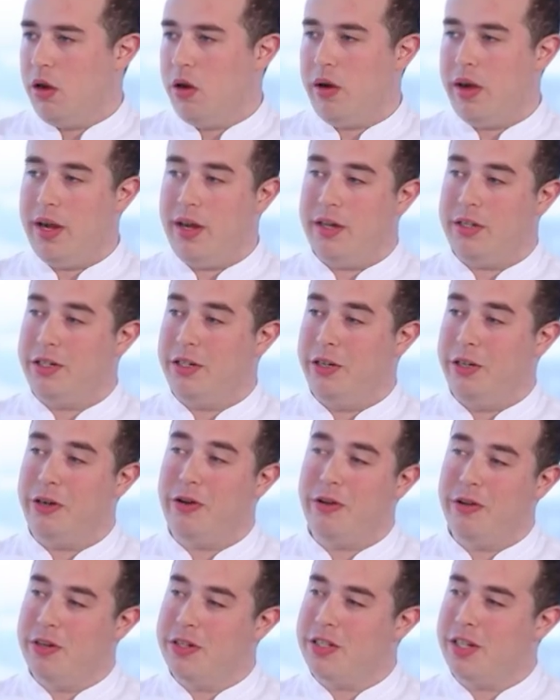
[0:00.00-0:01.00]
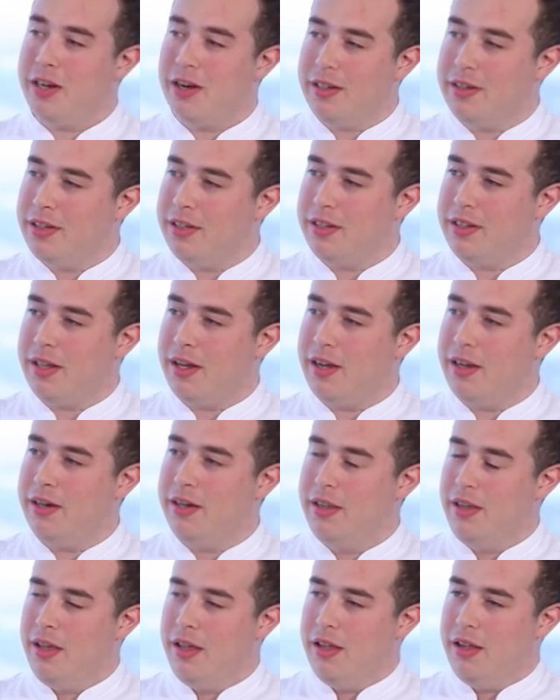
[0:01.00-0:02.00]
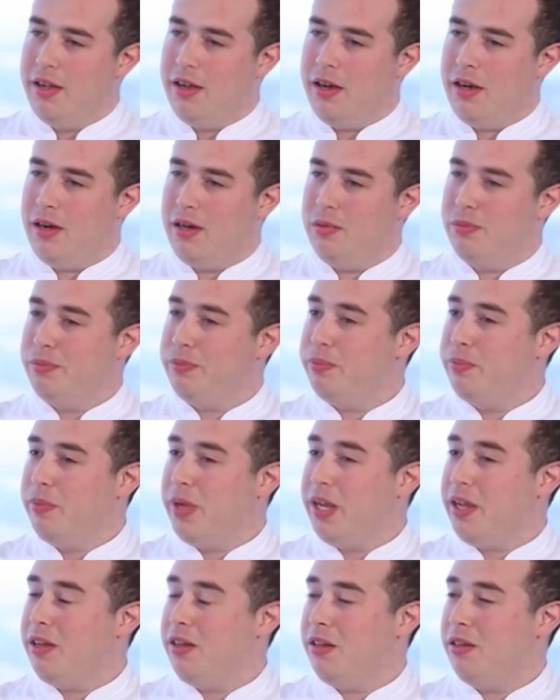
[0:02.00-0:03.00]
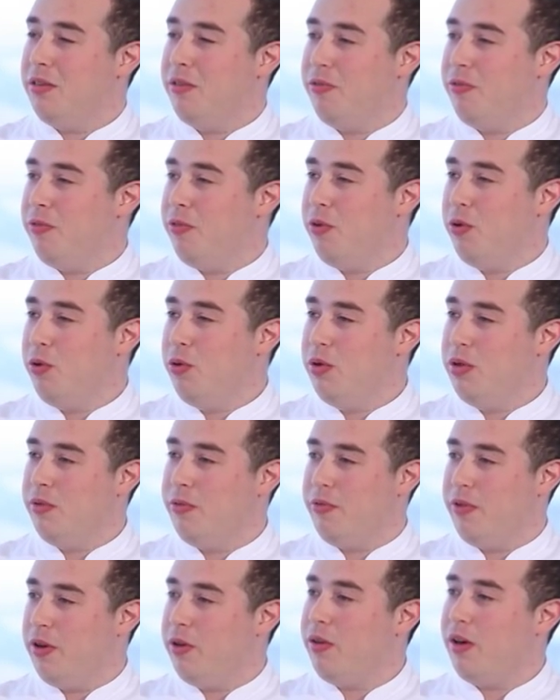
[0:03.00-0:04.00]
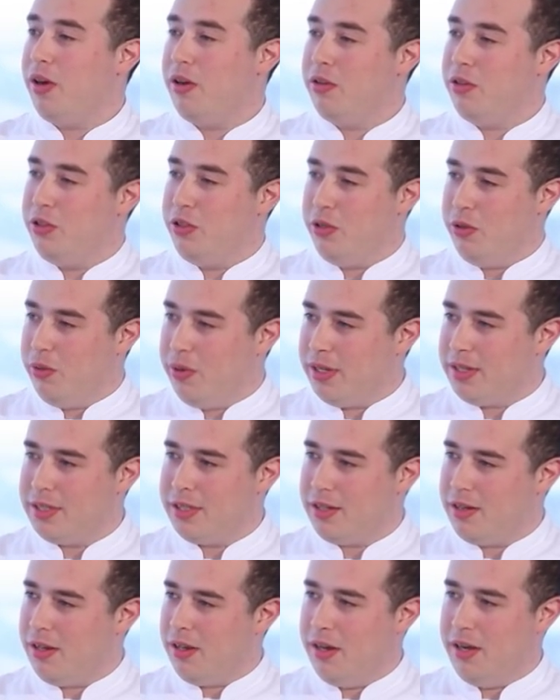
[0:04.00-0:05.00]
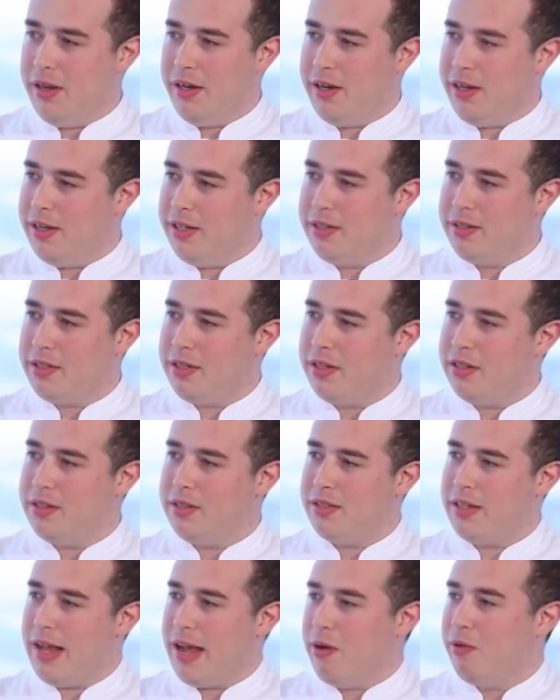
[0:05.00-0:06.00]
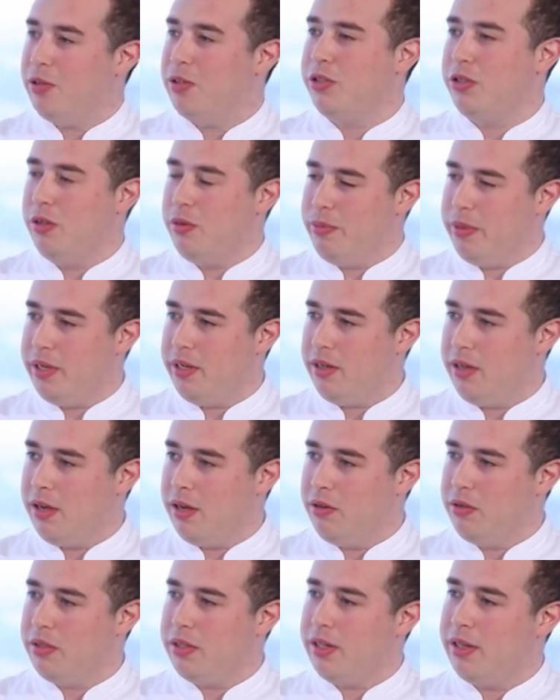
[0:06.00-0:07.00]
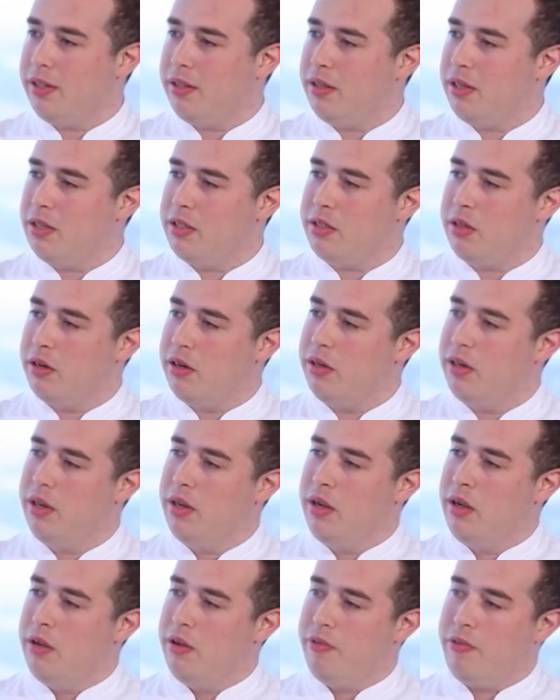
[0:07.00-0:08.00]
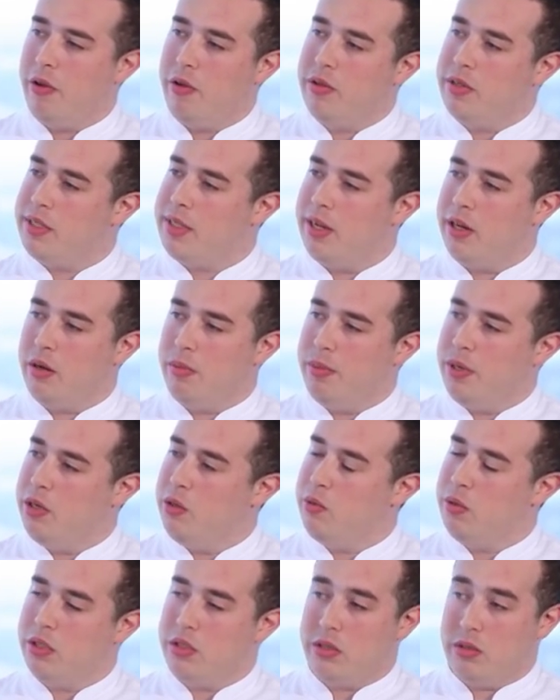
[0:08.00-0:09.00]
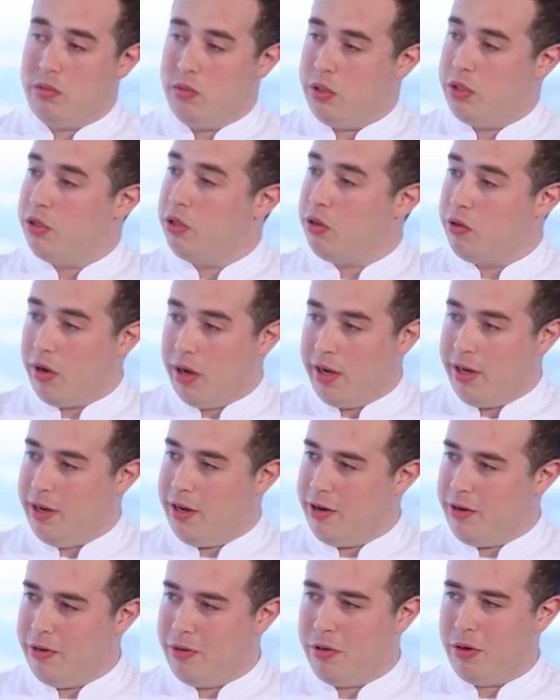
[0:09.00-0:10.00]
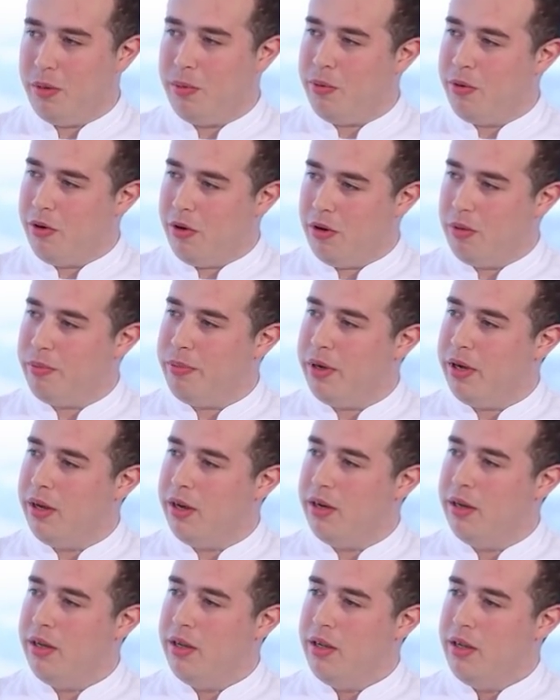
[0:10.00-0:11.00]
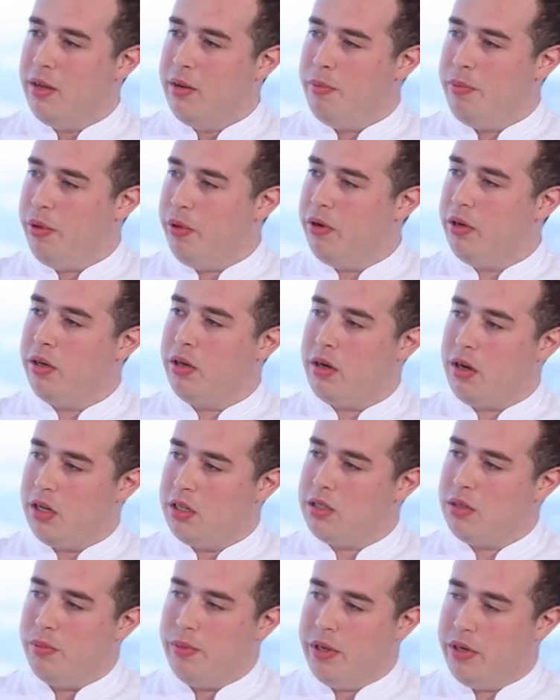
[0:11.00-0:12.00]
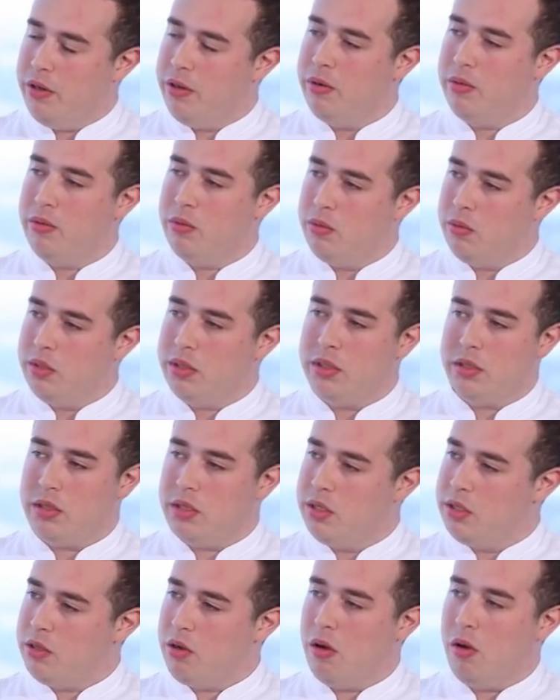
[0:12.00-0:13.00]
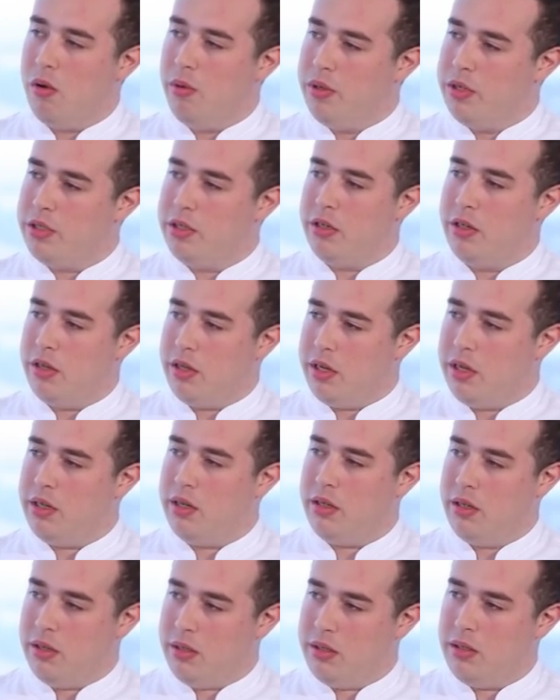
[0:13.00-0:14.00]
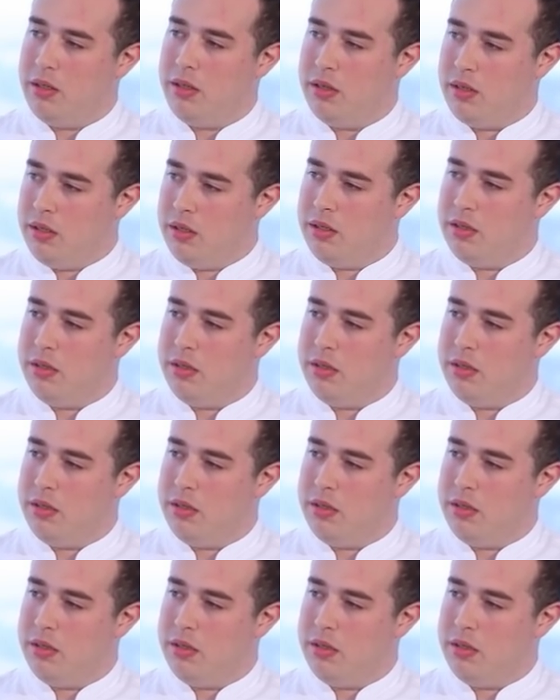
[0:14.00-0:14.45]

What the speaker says: Oh, I actually encourage that. I think that making the food fit around you as the client is how it should be. I don't think necessarily following the standard menu, which are great here, don't get me wrong, but building a custom menu is always a good thing. Okay.